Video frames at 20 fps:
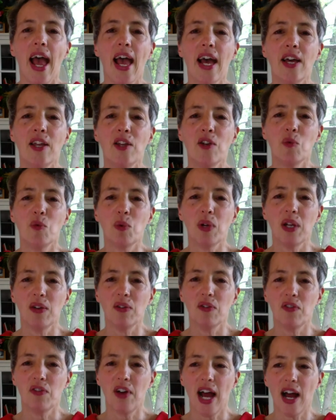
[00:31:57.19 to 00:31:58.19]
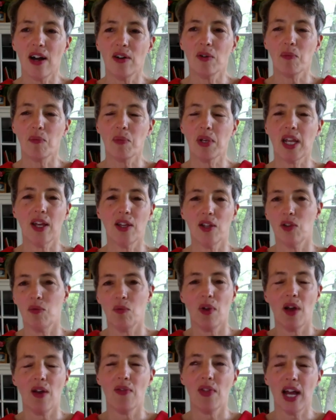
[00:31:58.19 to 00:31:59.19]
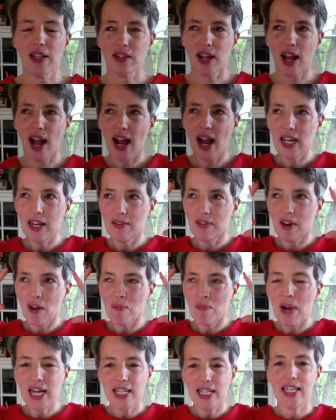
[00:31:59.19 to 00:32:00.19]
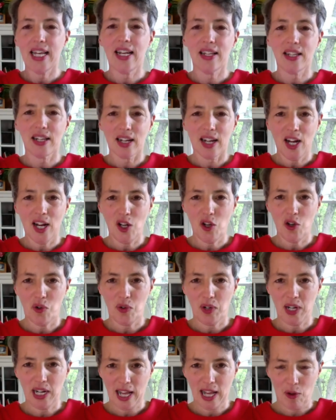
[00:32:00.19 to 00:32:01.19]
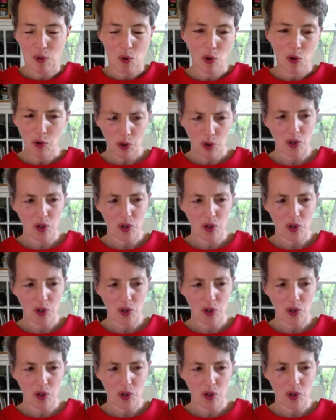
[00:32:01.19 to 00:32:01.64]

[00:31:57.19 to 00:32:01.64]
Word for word: And we found, because that's kind of our mindset as a country, like older